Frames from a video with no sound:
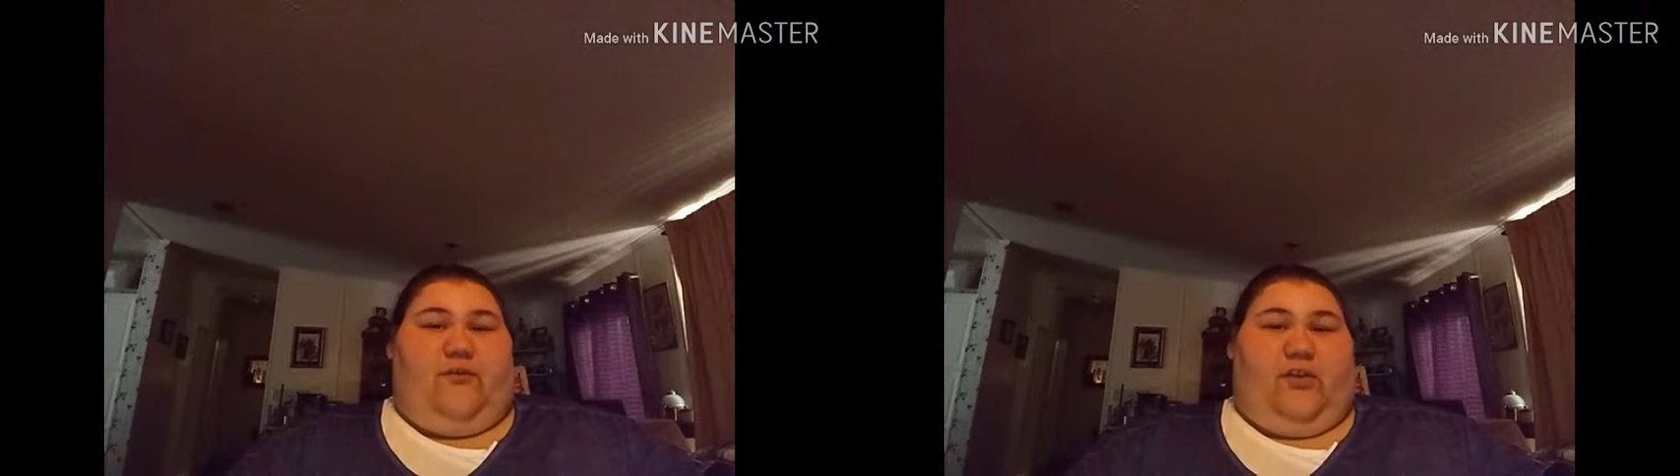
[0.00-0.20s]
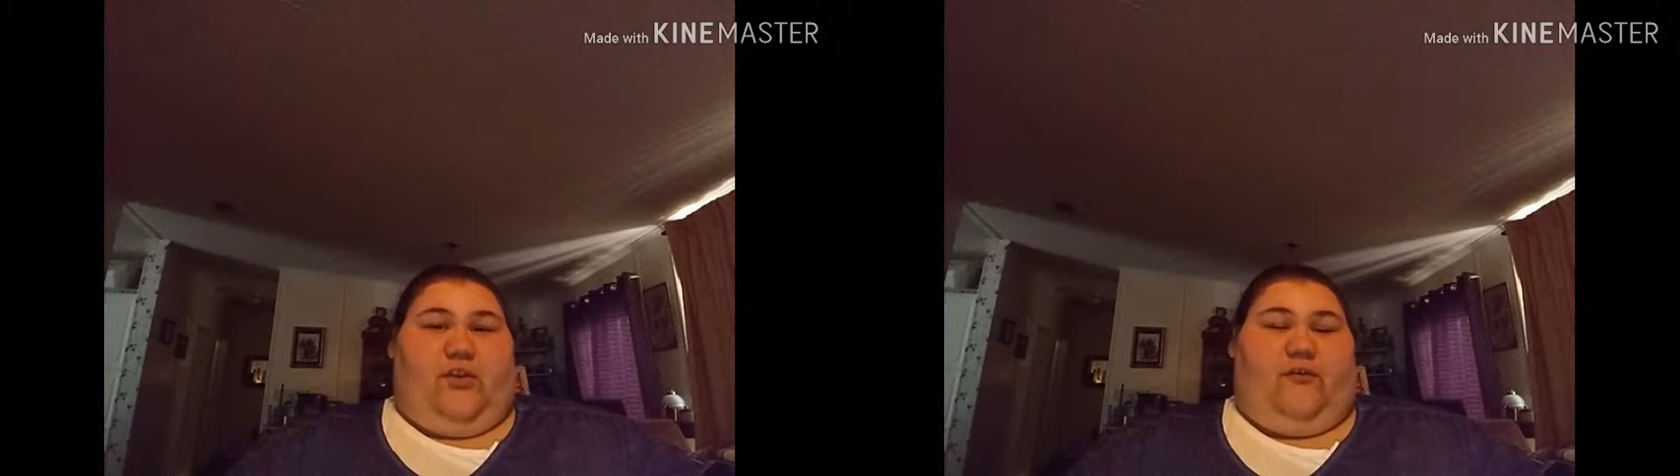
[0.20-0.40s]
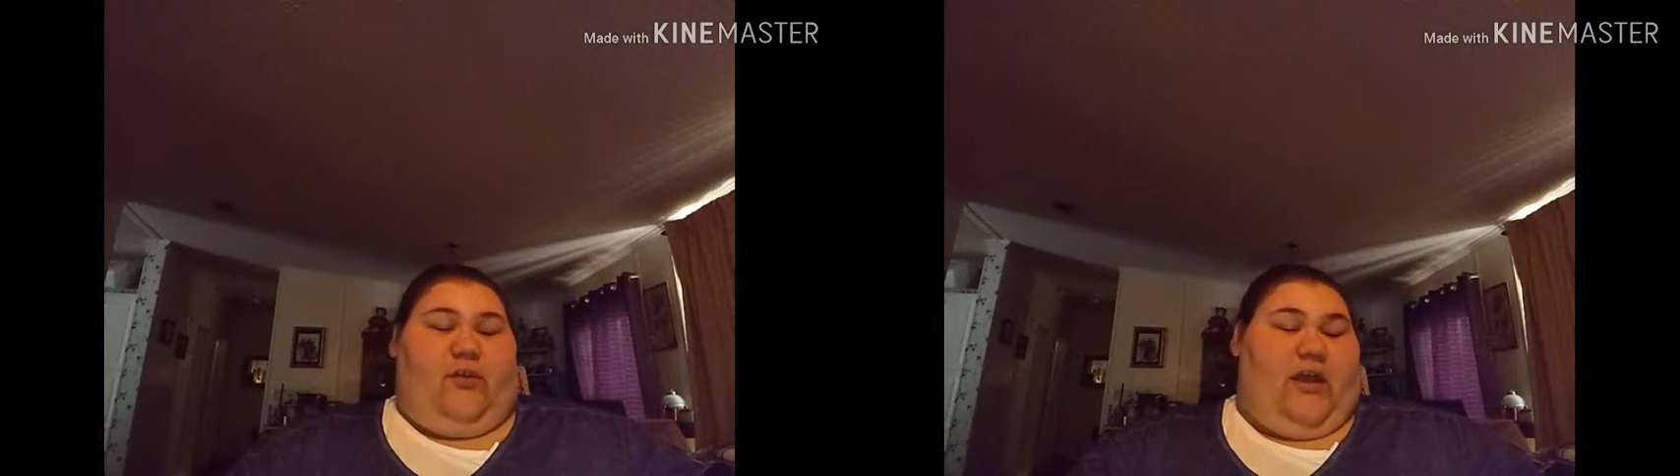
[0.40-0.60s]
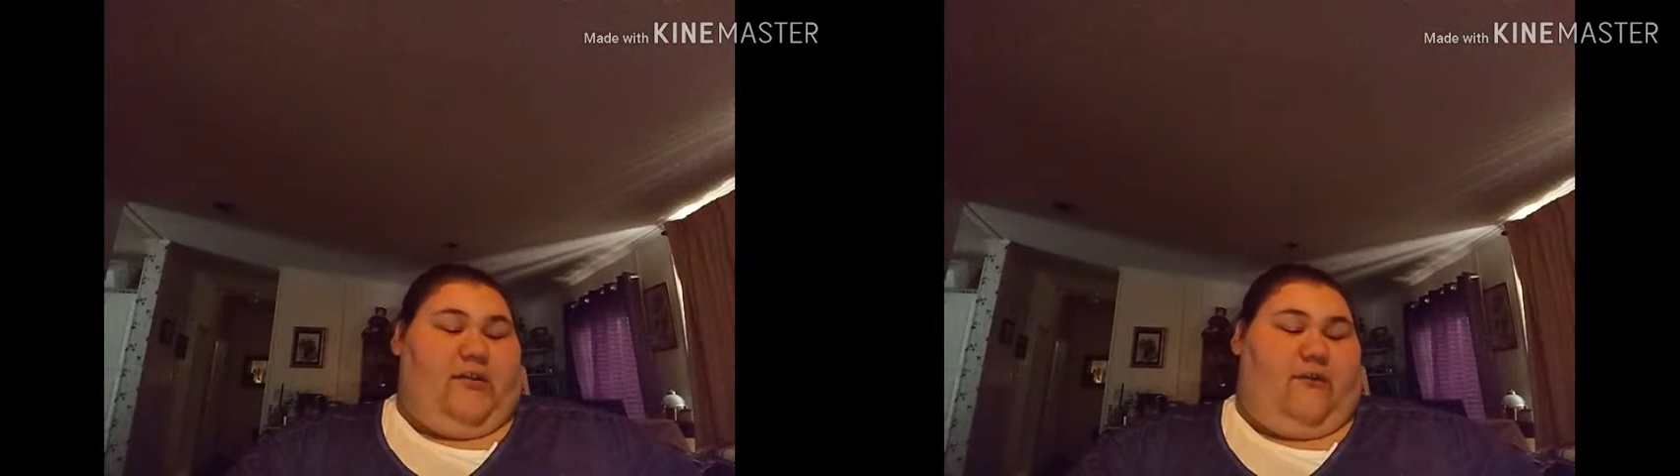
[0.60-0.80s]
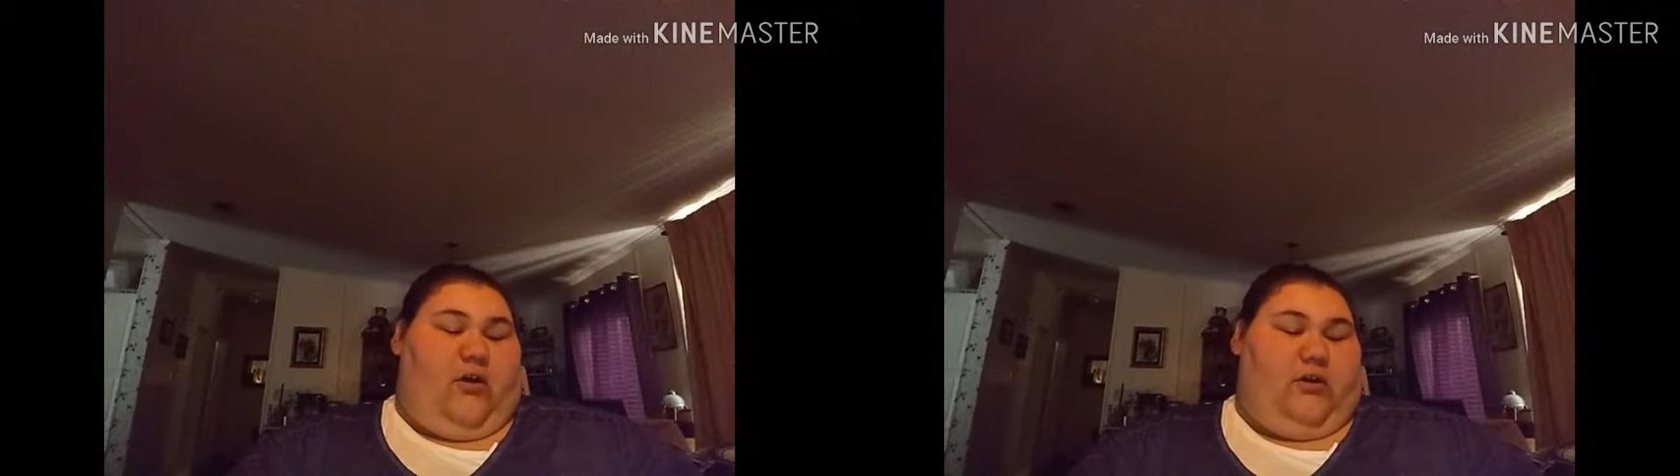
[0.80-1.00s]
for your fly
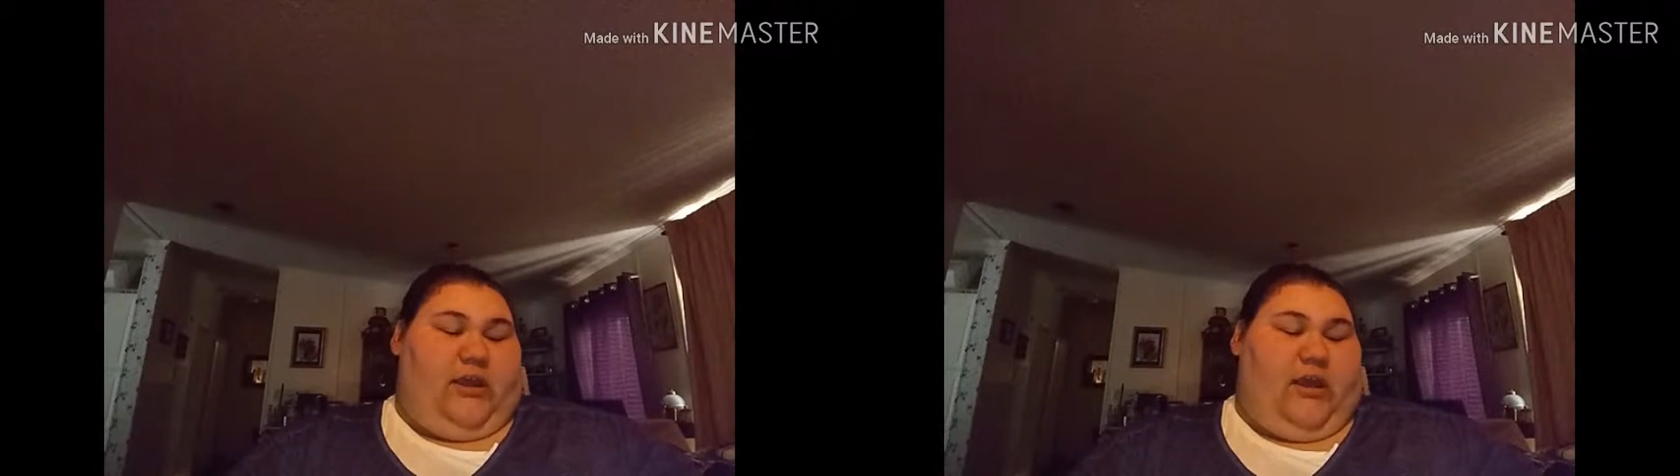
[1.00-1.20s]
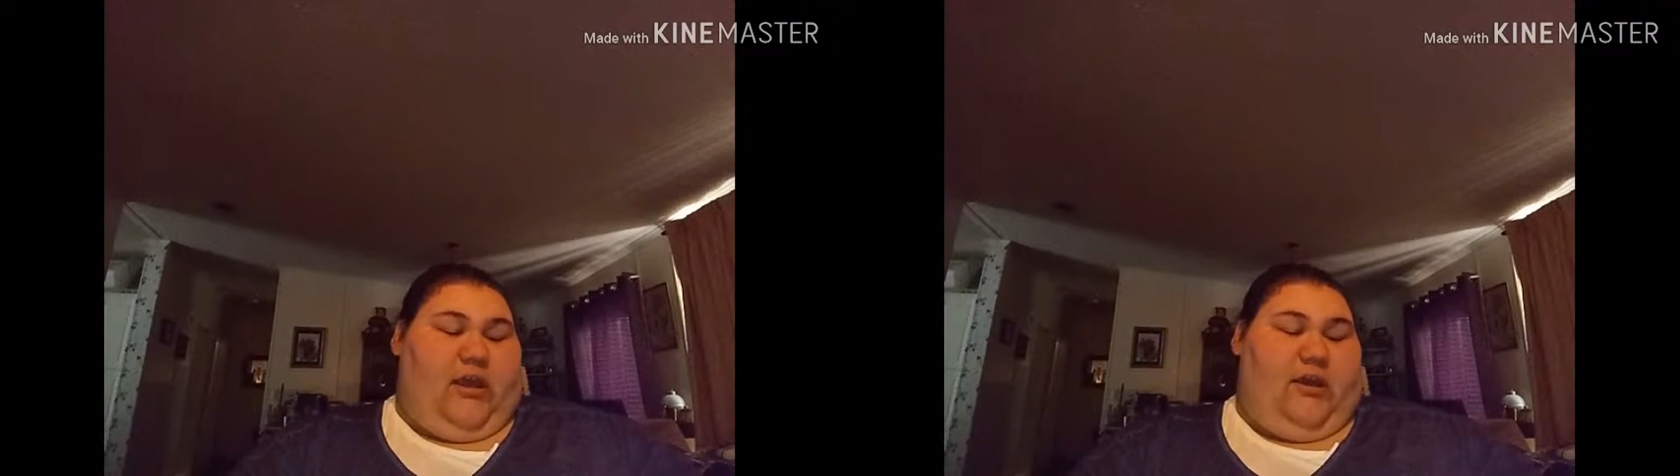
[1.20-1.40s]
to fall down,